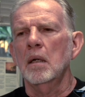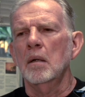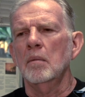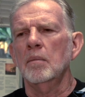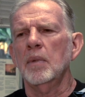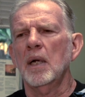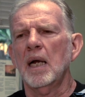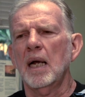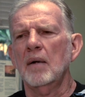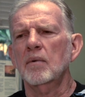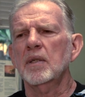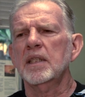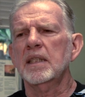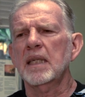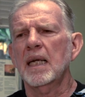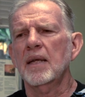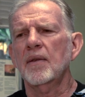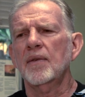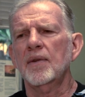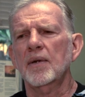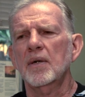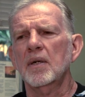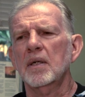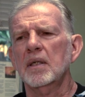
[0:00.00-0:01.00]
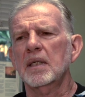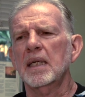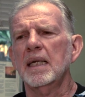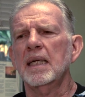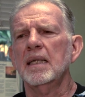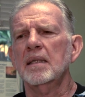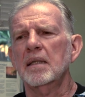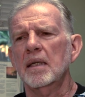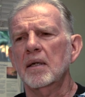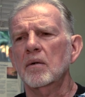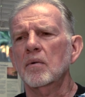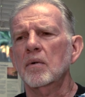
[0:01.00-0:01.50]
But I would say
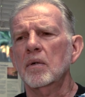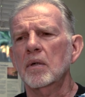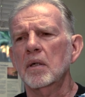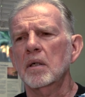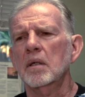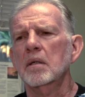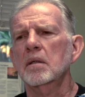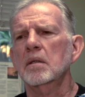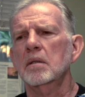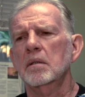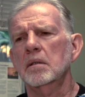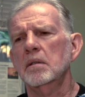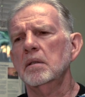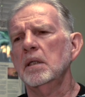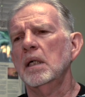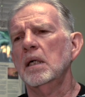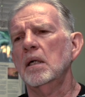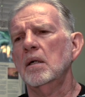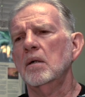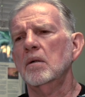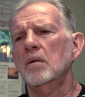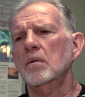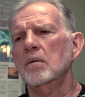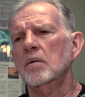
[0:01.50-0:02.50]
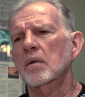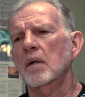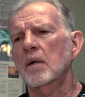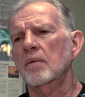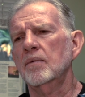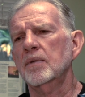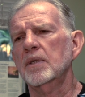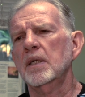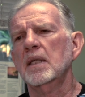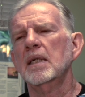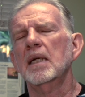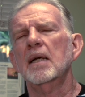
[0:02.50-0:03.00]
thirteen that were, you know,
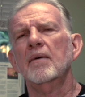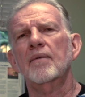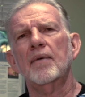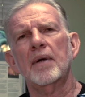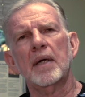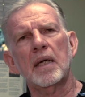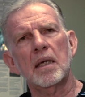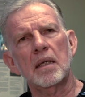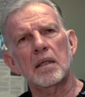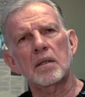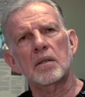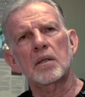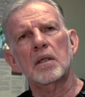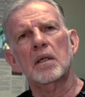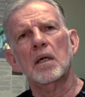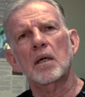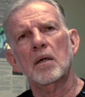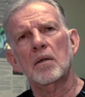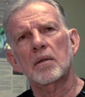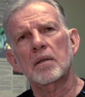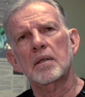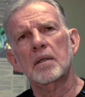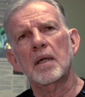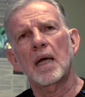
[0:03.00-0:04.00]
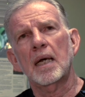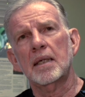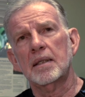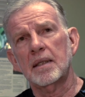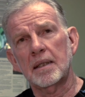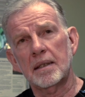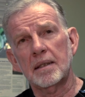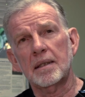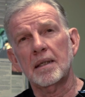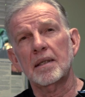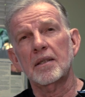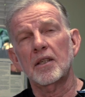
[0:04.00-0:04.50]
of significance, you know, not
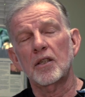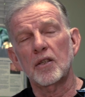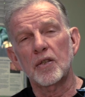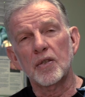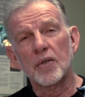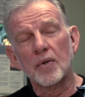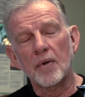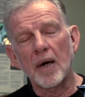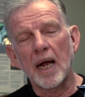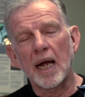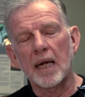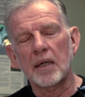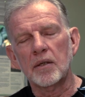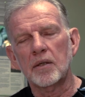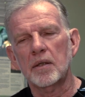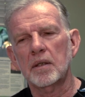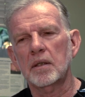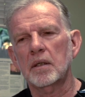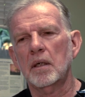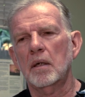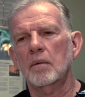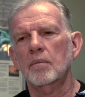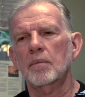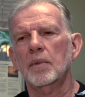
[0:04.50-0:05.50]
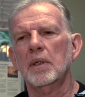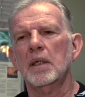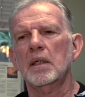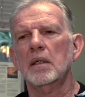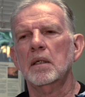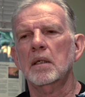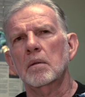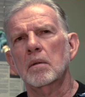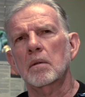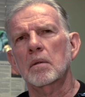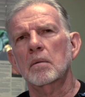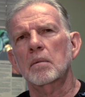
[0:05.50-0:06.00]
just a little scratch or something
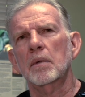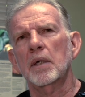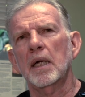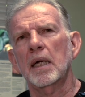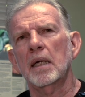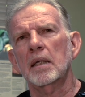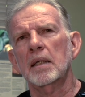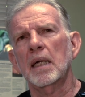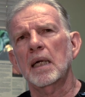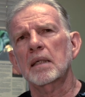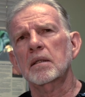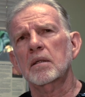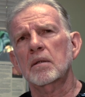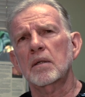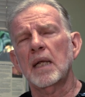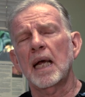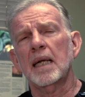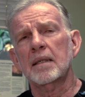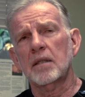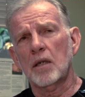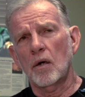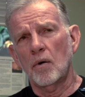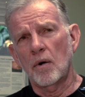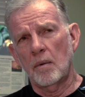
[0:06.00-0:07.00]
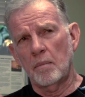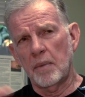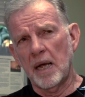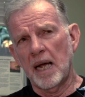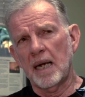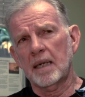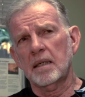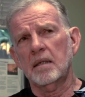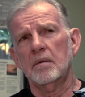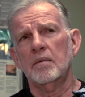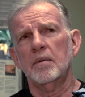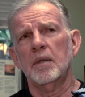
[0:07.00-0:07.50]
that were bad. That's, that's going
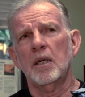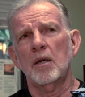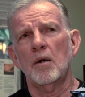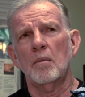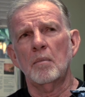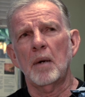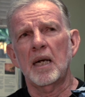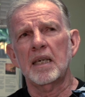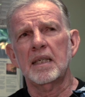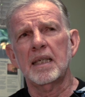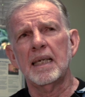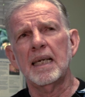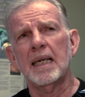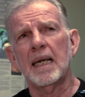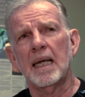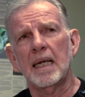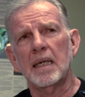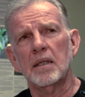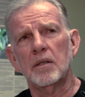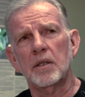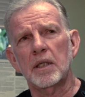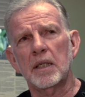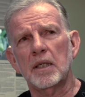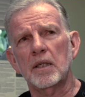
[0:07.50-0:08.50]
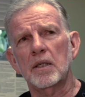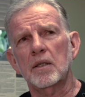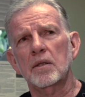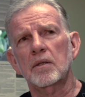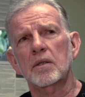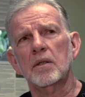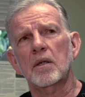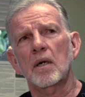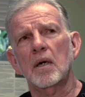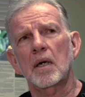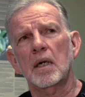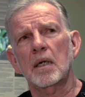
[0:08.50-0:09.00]
back to, you know, my teenage years,
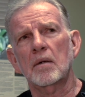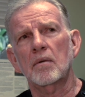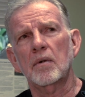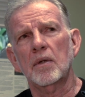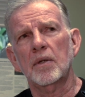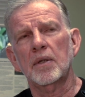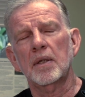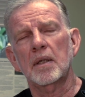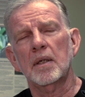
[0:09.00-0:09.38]
starting with